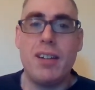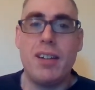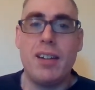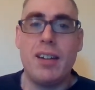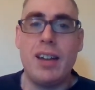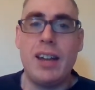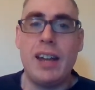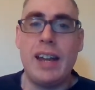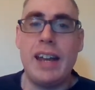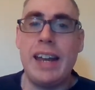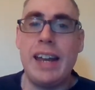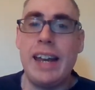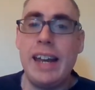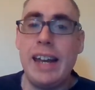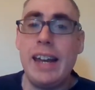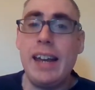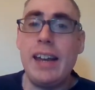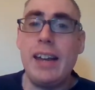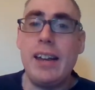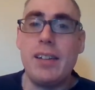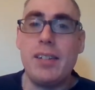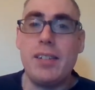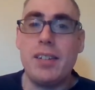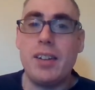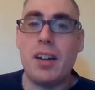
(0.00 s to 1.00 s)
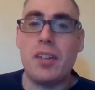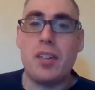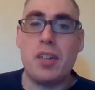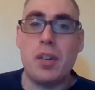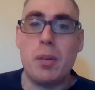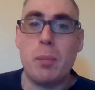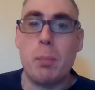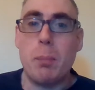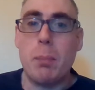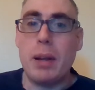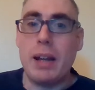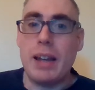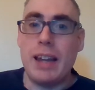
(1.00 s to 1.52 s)
He doesn't
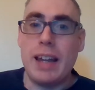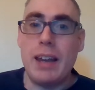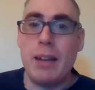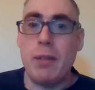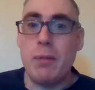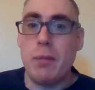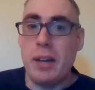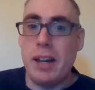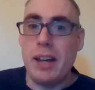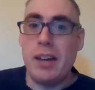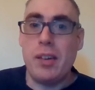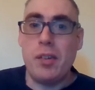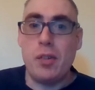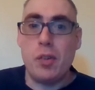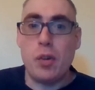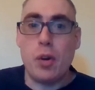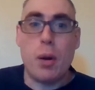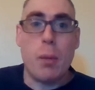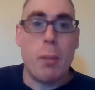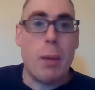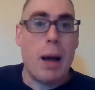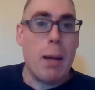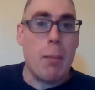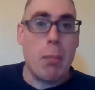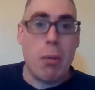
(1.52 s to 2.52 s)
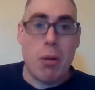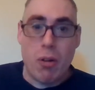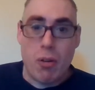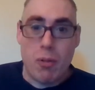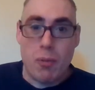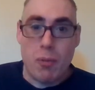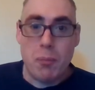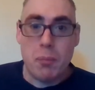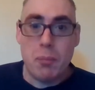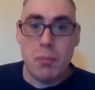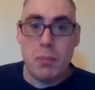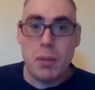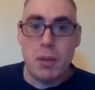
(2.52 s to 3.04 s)
believe he's your Bible.
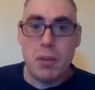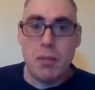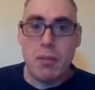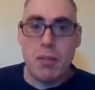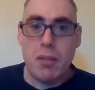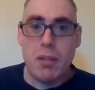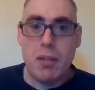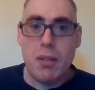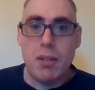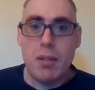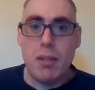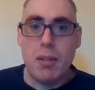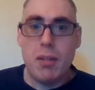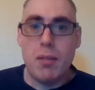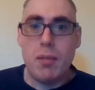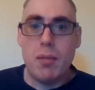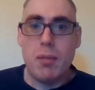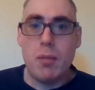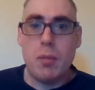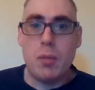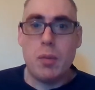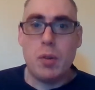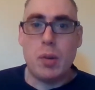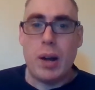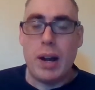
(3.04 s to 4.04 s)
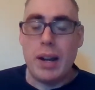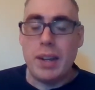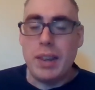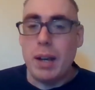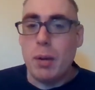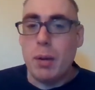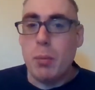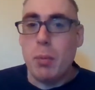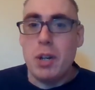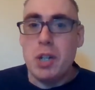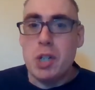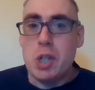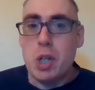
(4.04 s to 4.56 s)
So I think
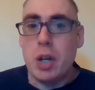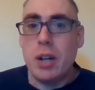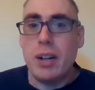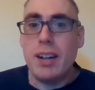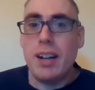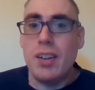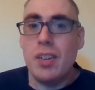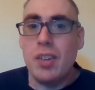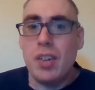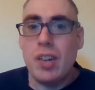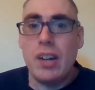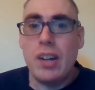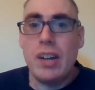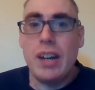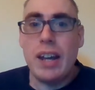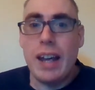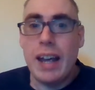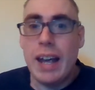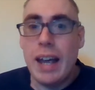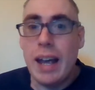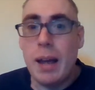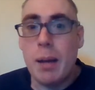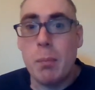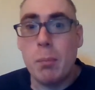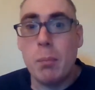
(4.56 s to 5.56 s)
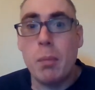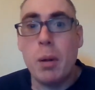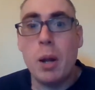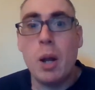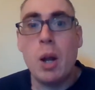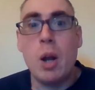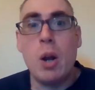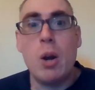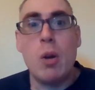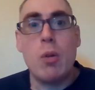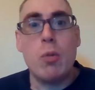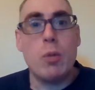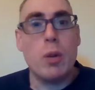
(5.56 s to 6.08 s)
we should listen to him
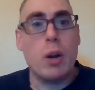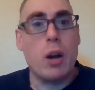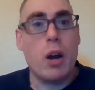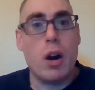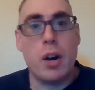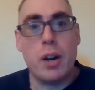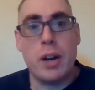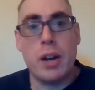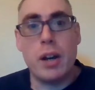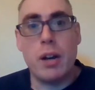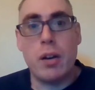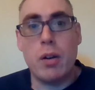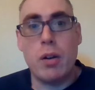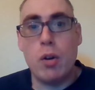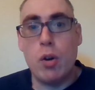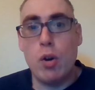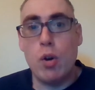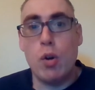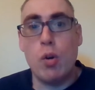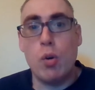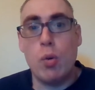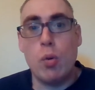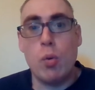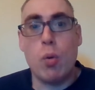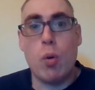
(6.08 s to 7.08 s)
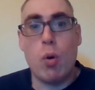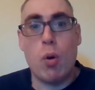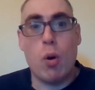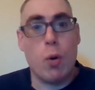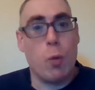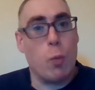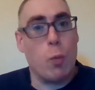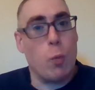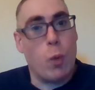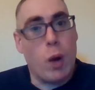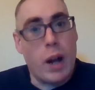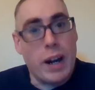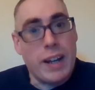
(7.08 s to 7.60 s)
regarding who or
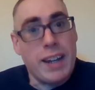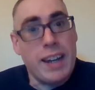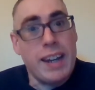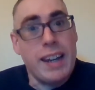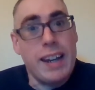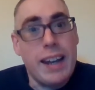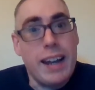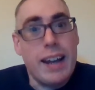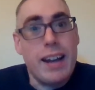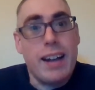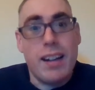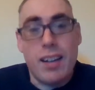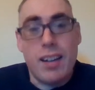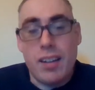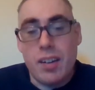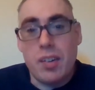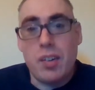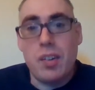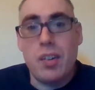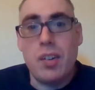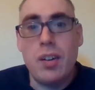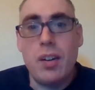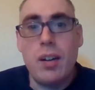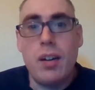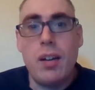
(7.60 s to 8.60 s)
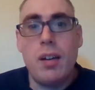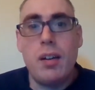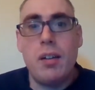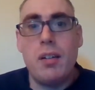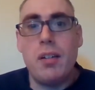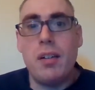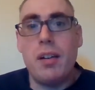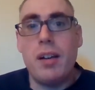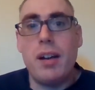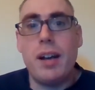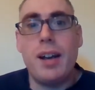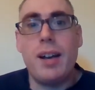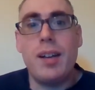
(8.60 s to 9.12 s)
what he is
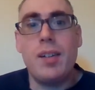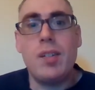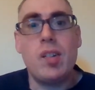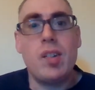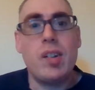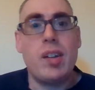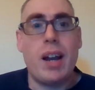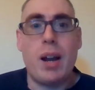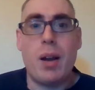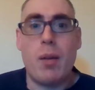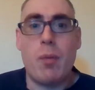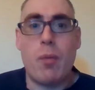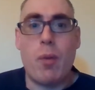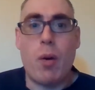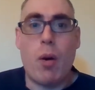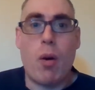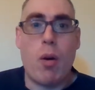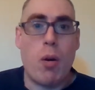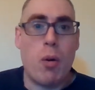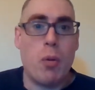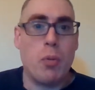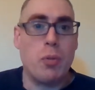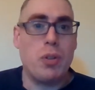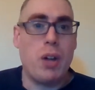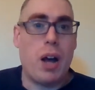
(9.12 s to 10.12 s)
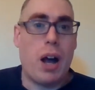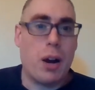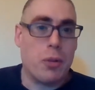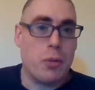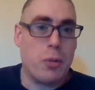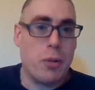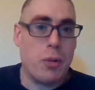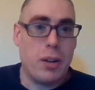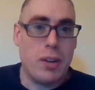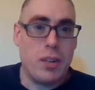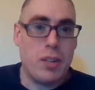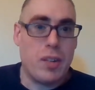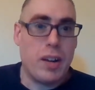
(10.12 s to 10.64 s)
instead of our own
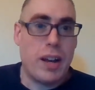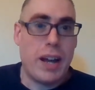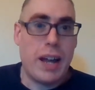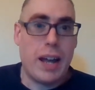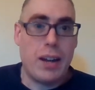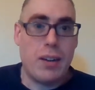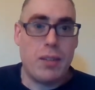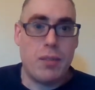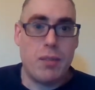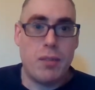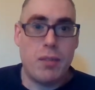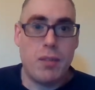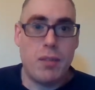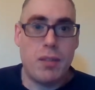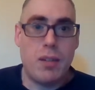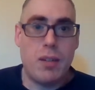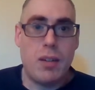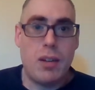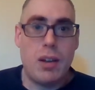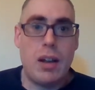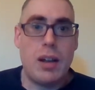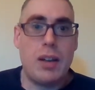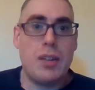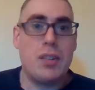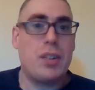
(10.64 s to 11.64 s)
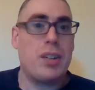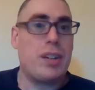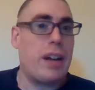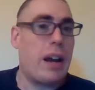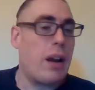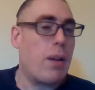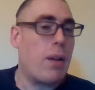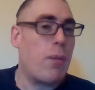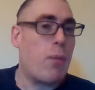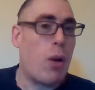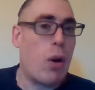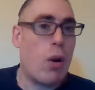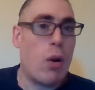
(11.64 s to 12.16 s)
doctrines again, instead
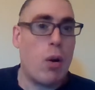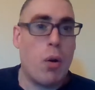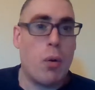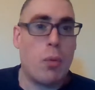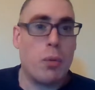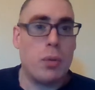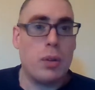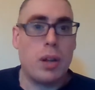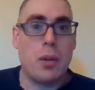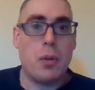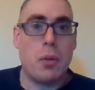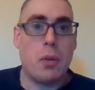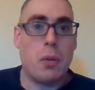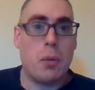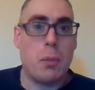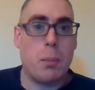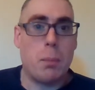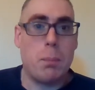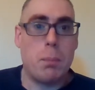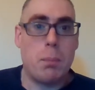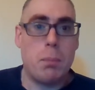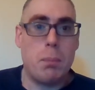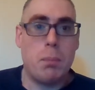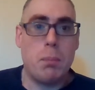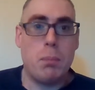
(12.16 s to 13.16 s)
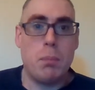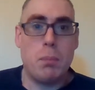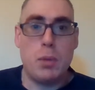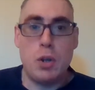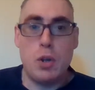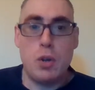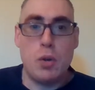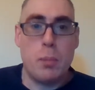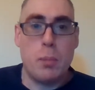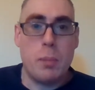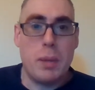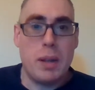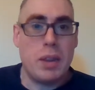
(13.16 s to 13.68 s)
of our own little
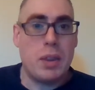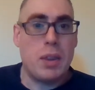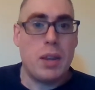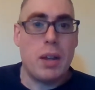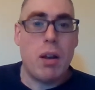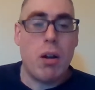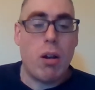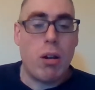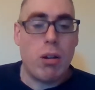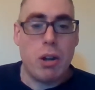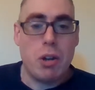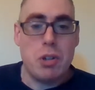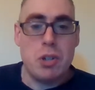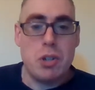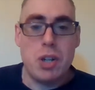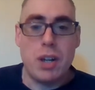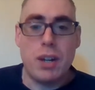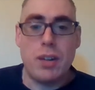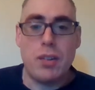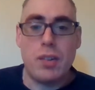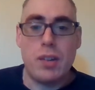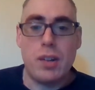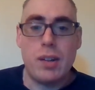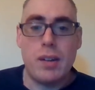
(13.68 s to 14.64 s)
human theologies.